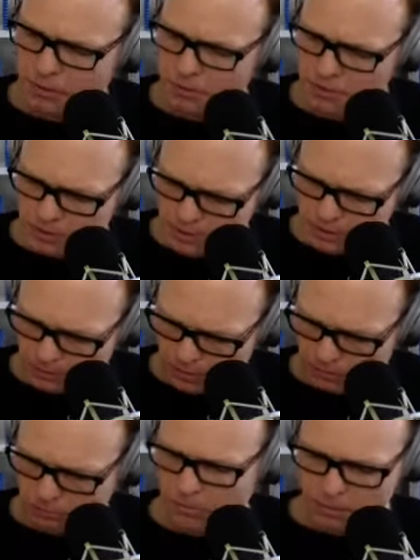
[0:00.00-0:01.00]
which is a
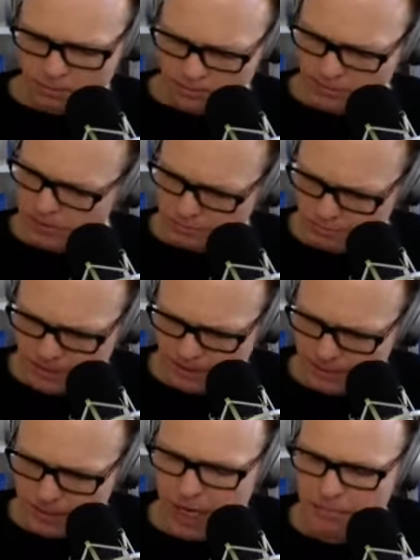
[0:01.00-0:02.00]
little almost
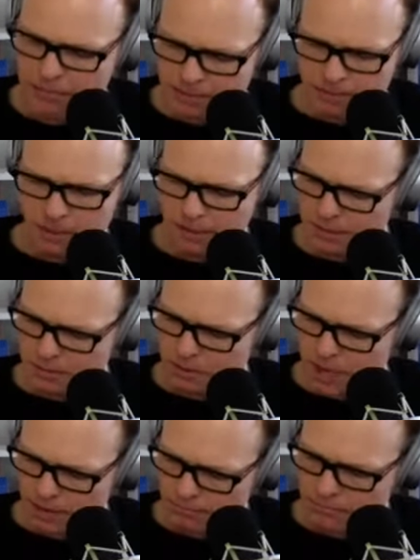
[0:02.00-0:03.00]
seven times EBITDA, somewhere in
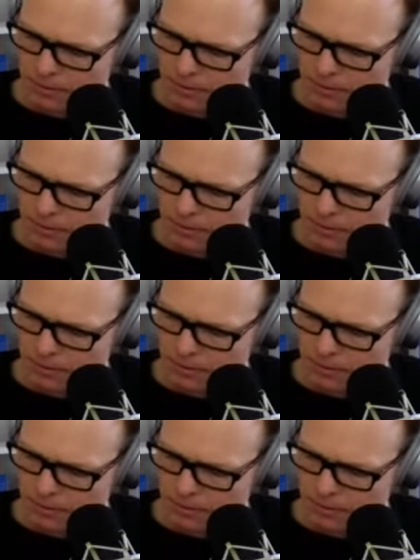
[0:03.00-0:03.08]
a half,